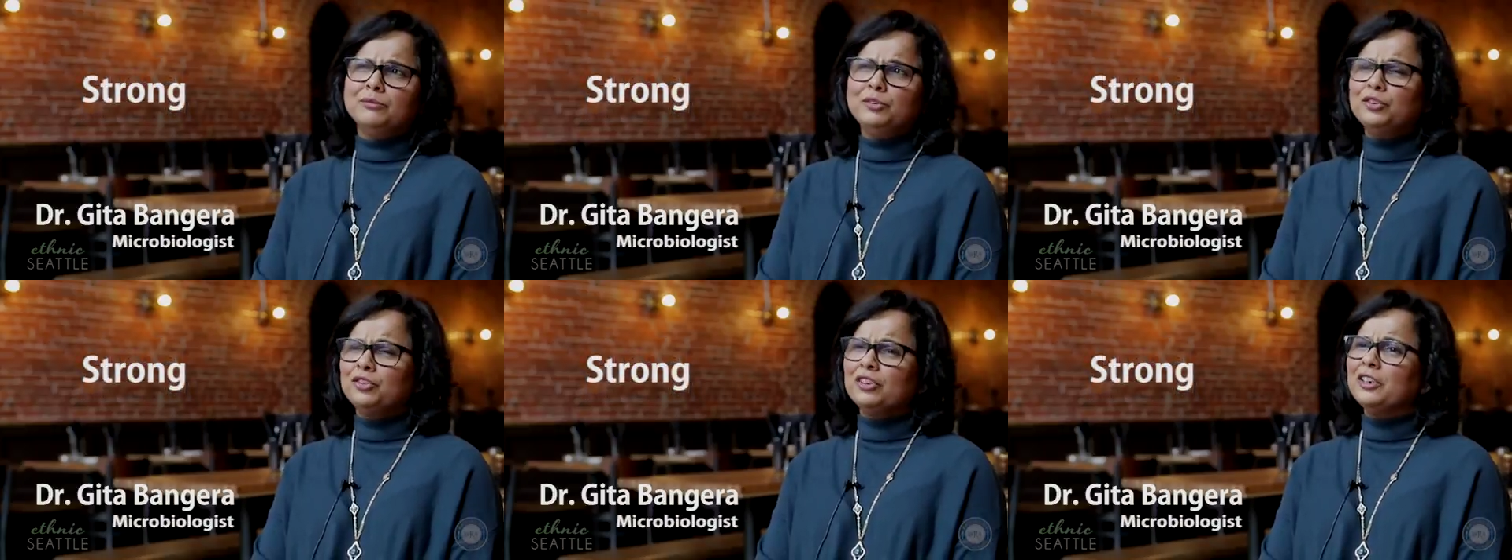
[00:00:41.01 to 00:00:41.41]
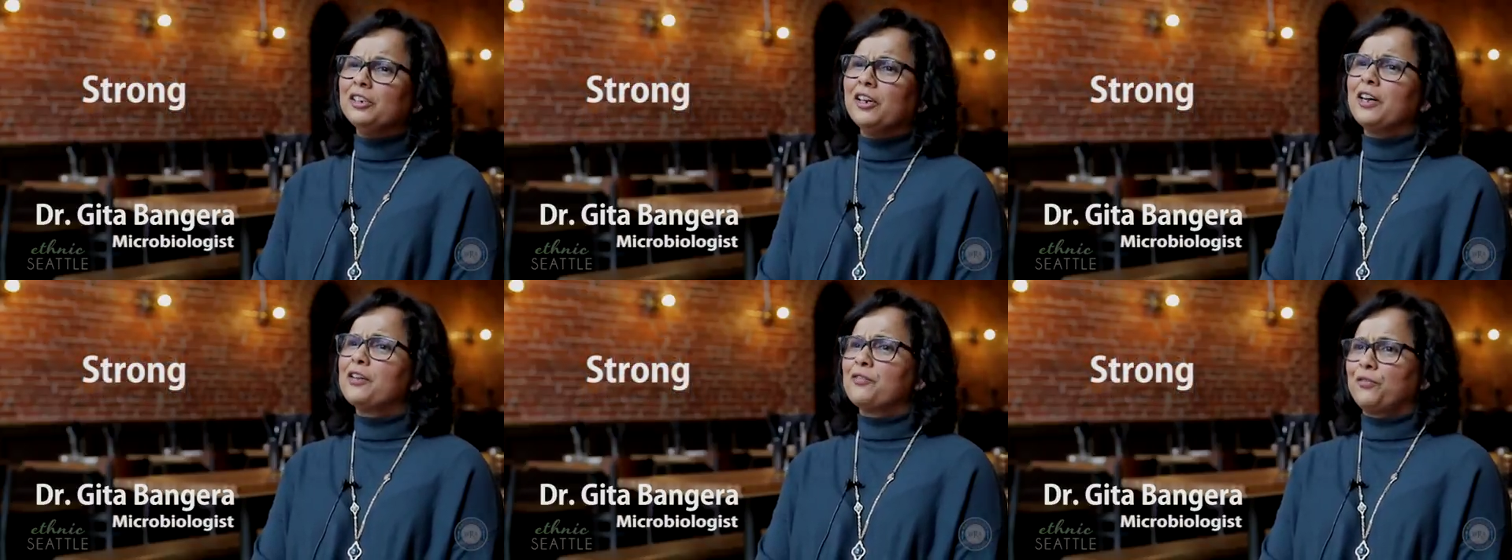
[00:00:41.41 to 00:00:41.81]
usually
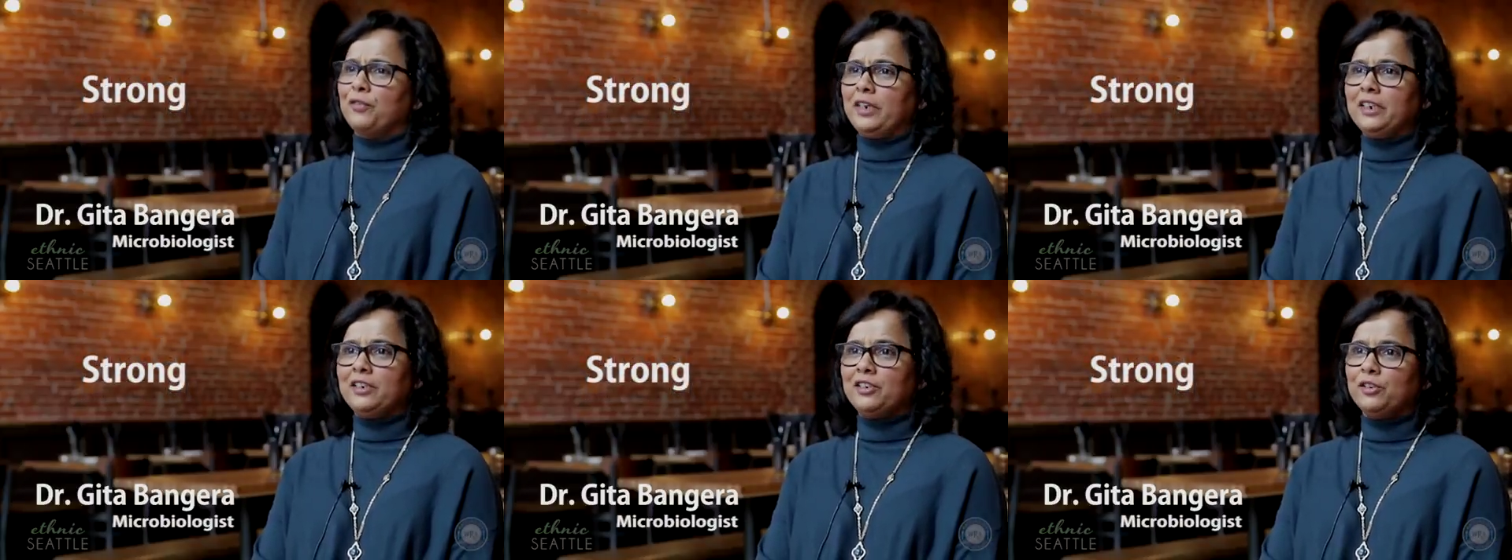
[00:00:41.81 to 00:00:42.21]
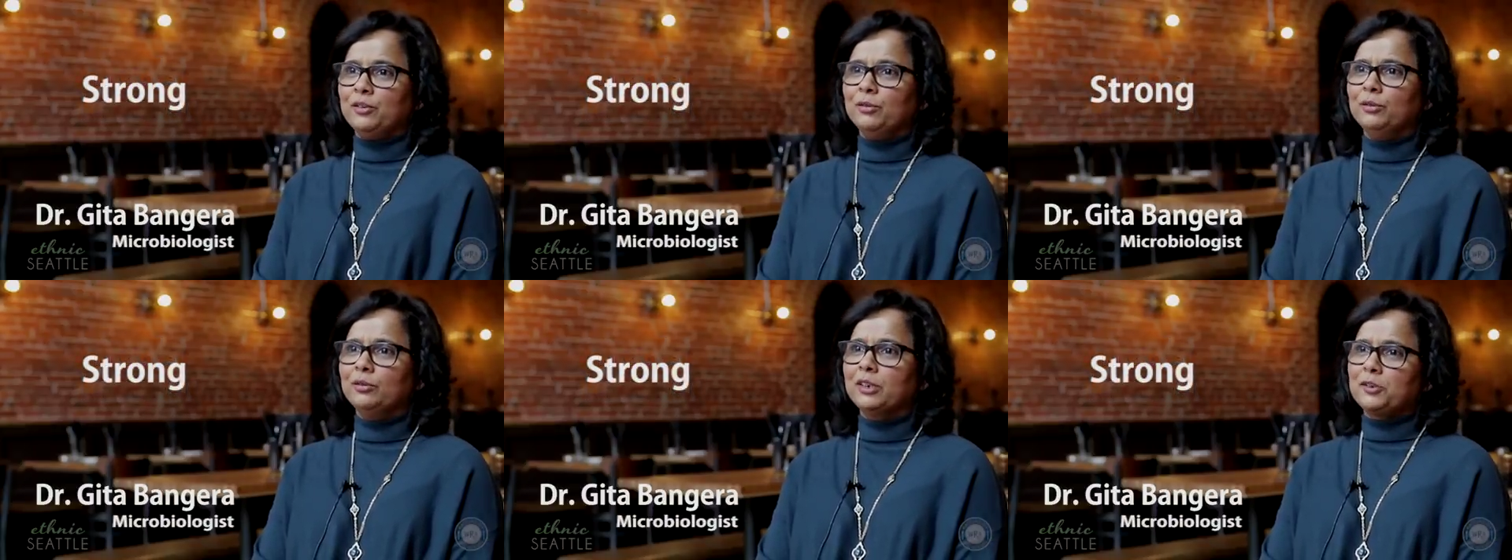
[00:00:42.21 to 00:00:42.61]
not afraid
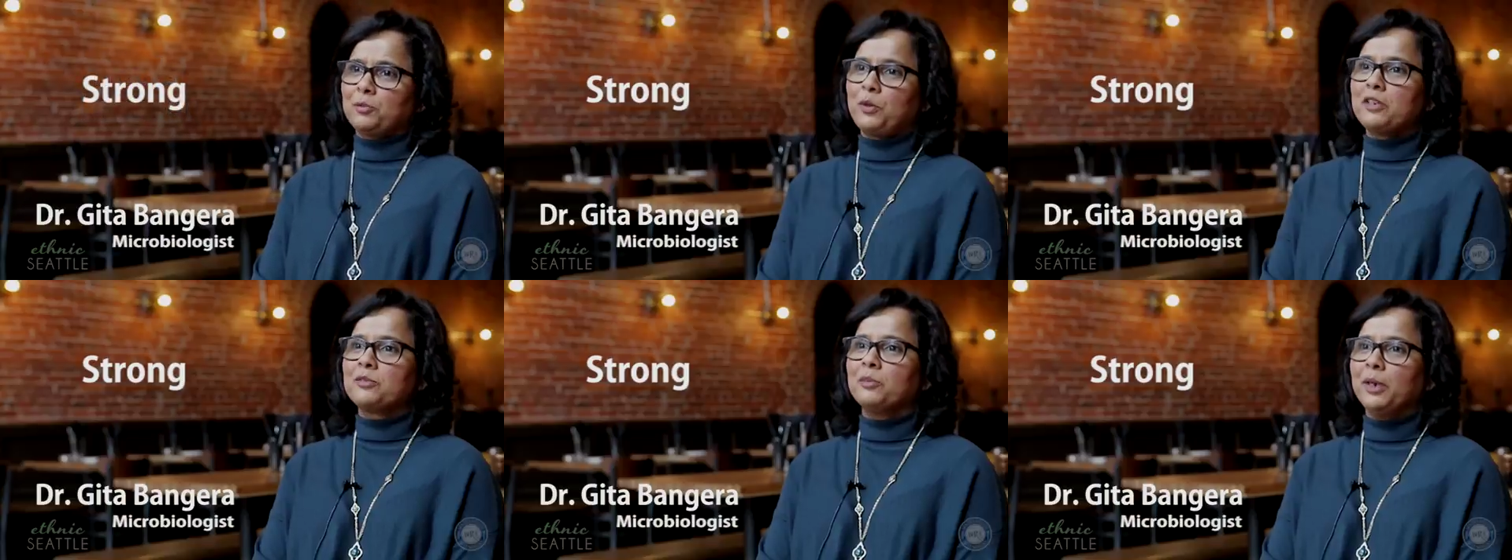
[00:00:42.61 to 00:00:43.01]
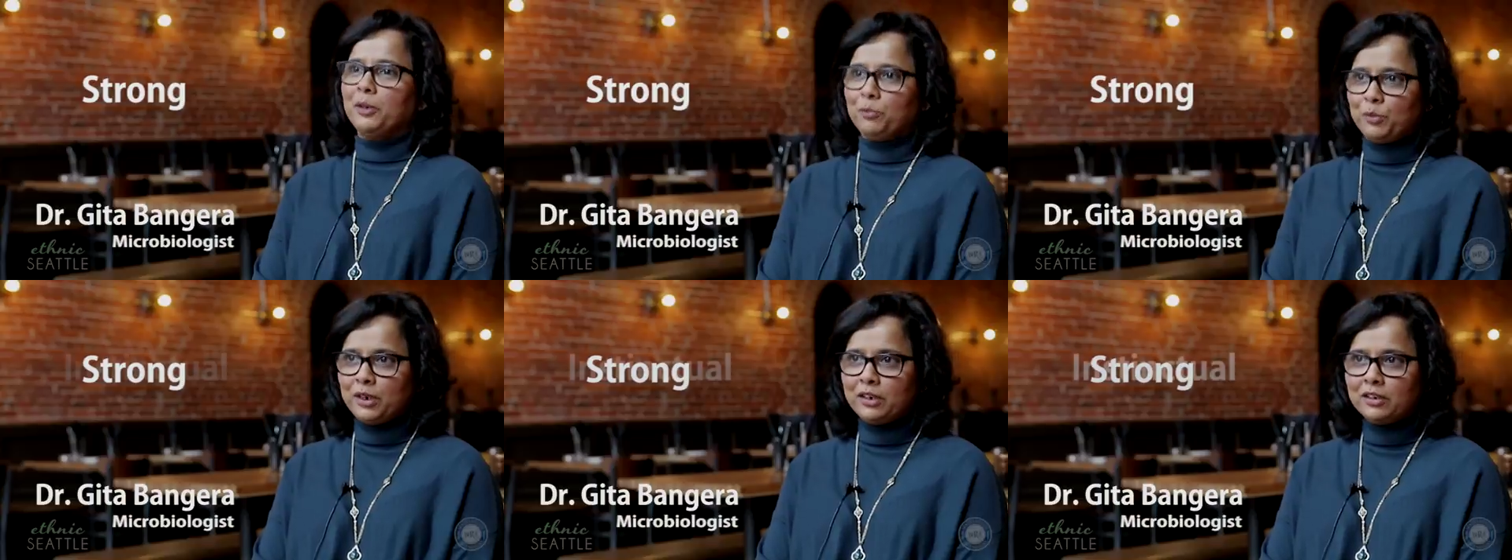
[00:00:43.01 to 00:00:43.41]
to express my
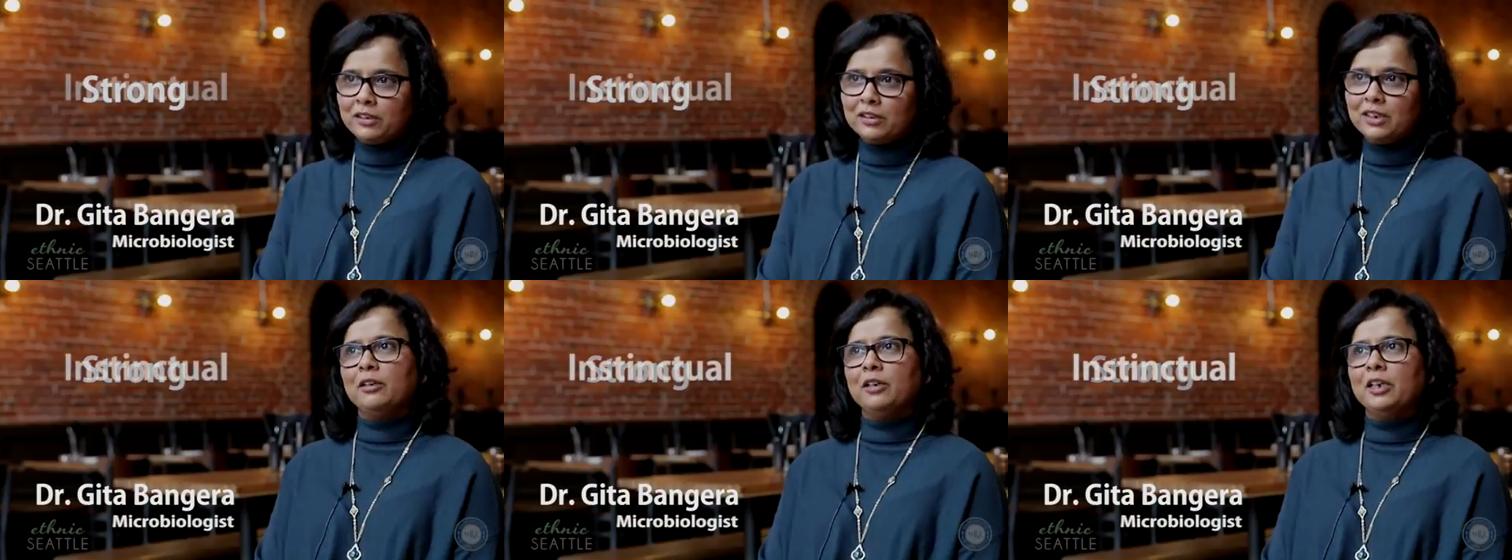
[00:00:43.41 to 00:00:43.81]
opinion.